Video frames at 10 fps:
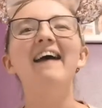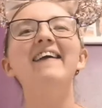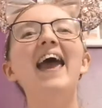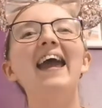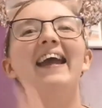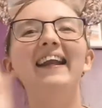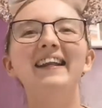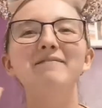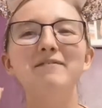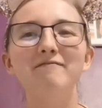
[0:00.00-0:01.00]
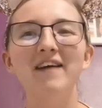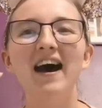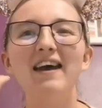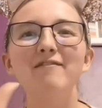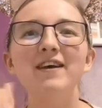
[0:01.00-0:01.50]
Okay, number
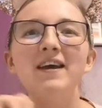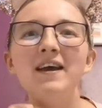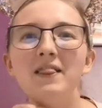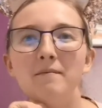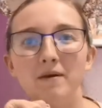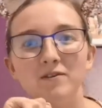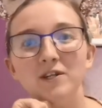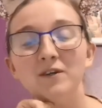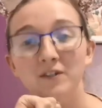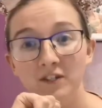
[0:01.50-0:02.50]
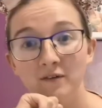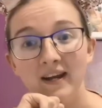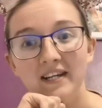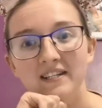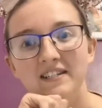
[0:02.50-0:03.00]
5. The most
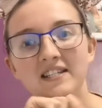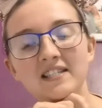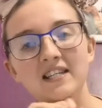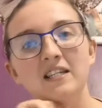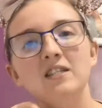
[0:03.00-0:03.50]
underrated Disney